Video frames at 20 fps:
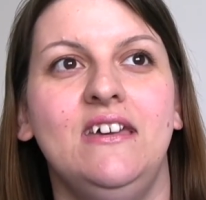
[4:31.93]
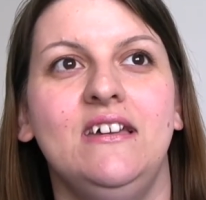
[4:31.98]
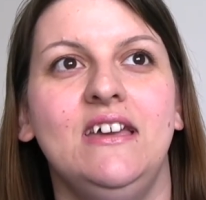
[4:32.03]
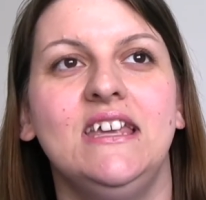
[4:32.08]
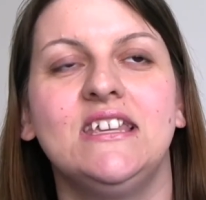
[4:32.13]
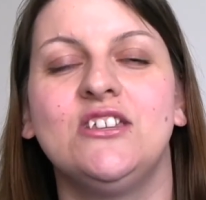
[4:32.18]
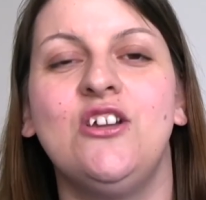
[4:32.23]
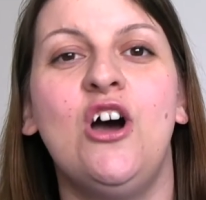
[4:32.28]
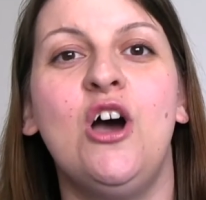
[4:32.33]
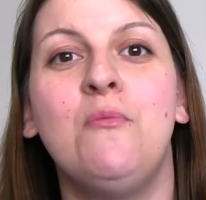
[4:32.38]

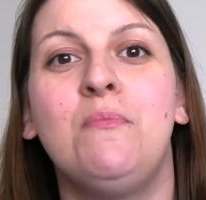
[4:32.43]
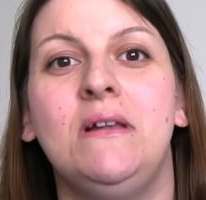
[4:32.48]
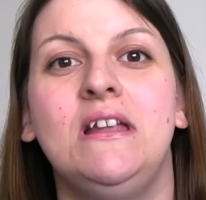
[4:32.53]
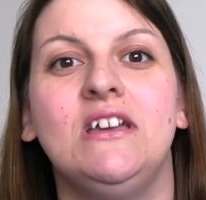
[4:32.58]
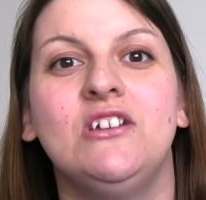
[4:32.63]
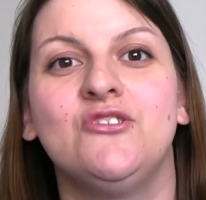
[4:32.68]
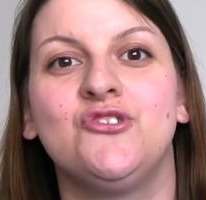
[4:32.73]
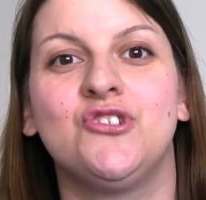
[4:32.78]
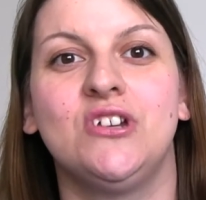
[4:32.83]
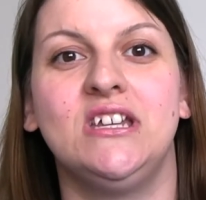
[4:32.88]
It's not
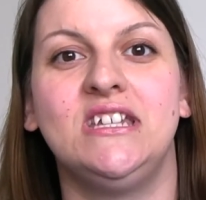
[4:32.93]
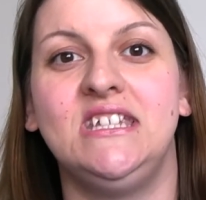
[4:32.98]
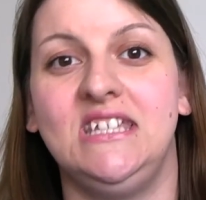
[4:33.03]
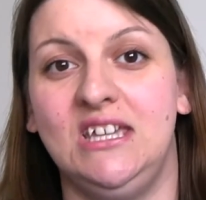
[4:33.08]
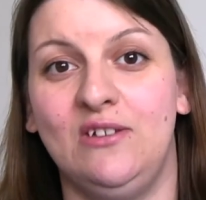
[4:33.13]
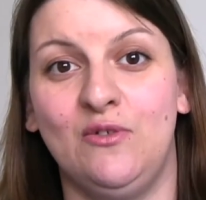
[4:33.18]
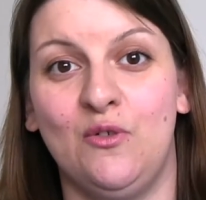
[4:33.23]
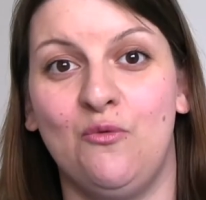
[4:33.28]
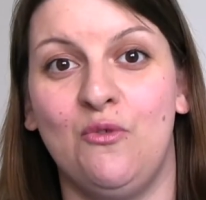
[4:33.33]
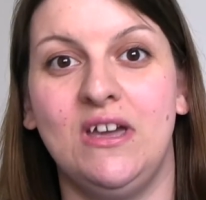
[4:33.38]
obligatory to
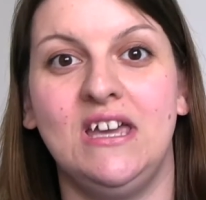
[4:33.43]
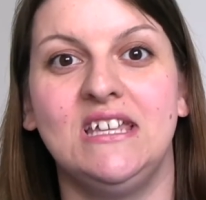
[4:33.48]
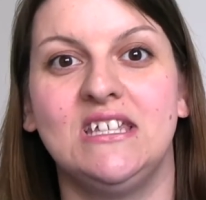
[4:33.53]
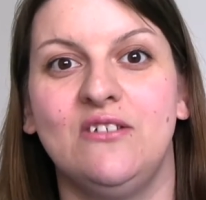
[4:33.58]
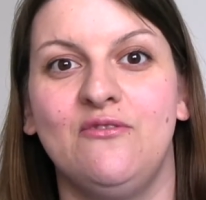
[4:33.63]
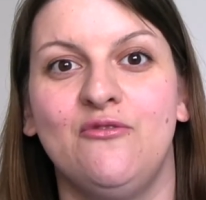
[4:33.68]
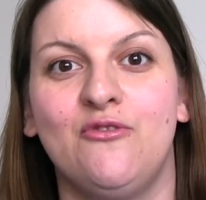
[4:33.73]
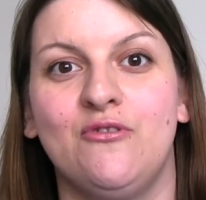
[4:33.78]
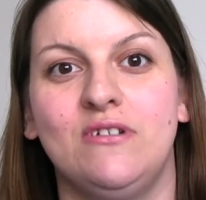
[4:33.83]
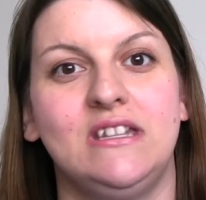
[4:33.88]
give a
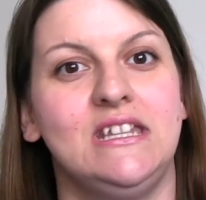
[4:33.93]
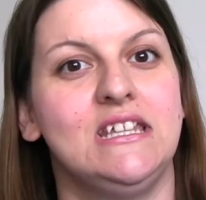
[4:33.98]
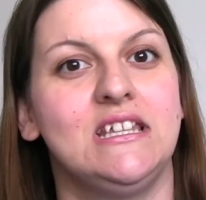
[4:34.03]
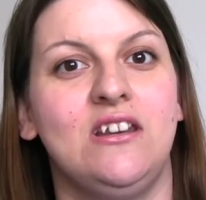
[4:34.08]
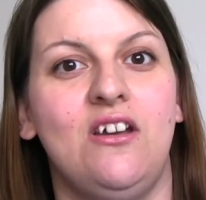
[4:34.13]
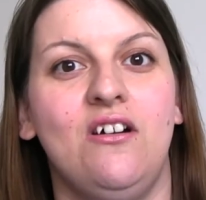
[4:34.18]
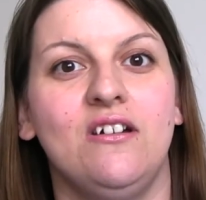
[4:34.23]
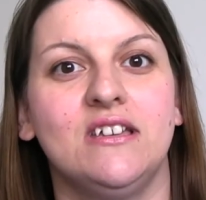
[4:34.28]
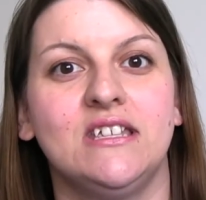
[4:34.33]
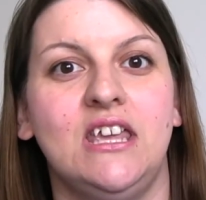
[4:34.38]
reason for a
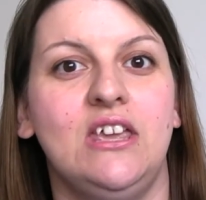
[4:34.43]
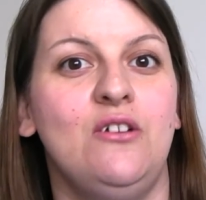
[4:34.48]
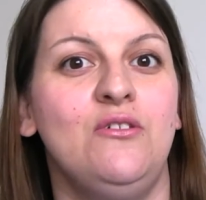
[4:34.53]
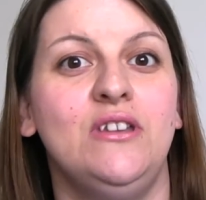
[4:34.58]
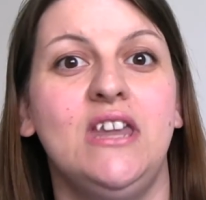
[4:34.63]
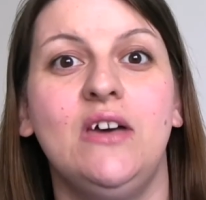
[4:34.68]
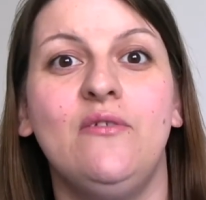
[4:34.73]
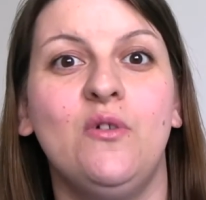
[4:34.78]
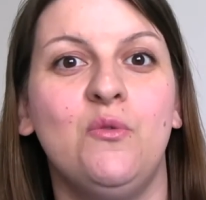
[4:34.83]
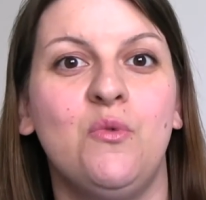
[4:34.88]
dislike, so you'll
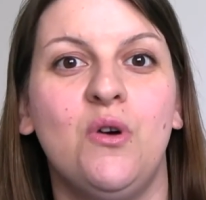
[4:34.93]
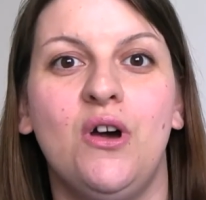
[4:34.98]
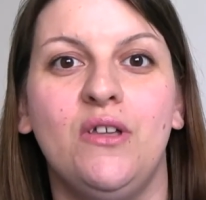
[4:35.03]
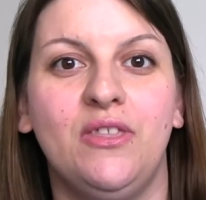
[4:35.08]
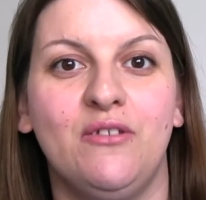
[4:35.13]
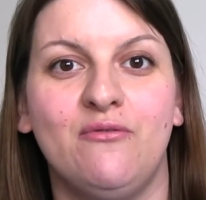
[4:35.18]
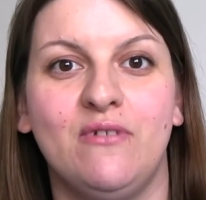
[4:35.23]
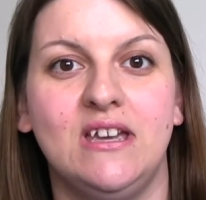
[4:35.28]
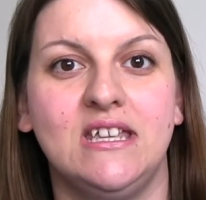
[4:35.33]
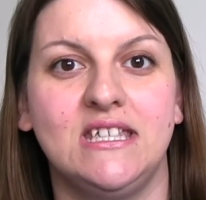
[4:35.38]
never work
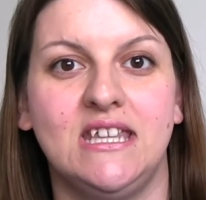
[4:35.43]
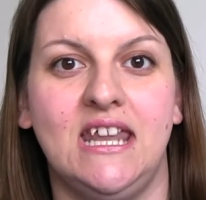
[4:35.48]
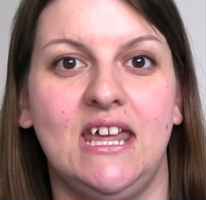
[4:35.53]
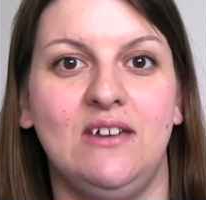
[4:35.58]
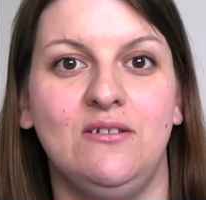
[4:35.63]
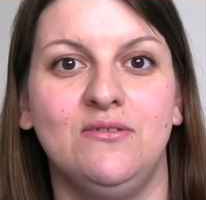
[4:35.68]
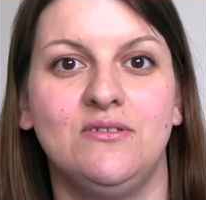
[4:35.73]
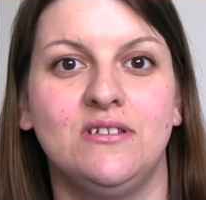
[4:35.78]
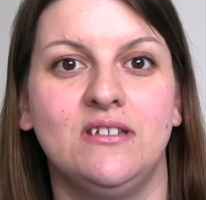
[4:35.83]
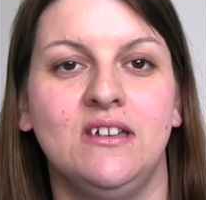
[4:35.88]
the reason
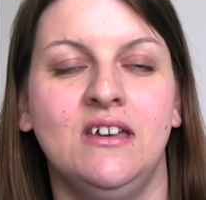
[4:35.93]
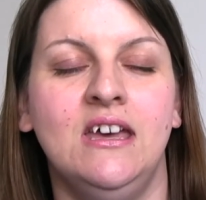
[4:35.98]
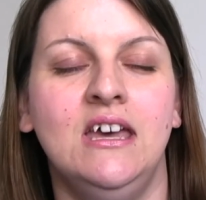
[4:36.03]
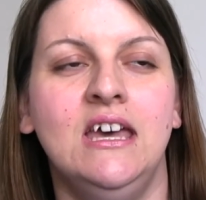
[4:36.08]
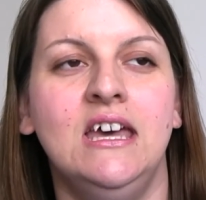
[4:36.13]
out.